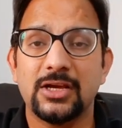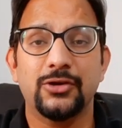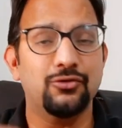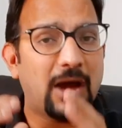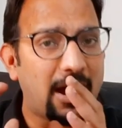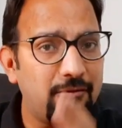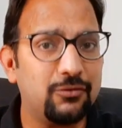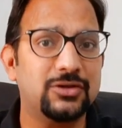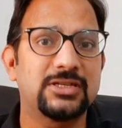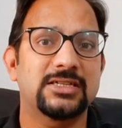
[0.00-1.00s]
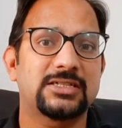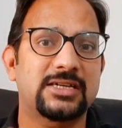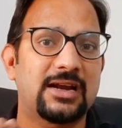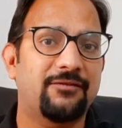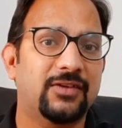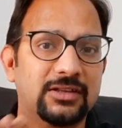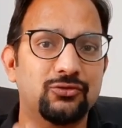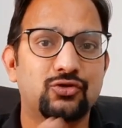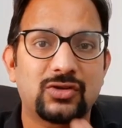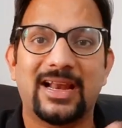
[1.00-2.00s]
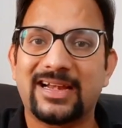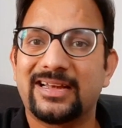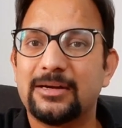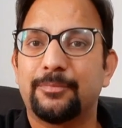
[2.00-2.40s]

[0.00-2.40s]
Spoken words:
You have to just refer those selected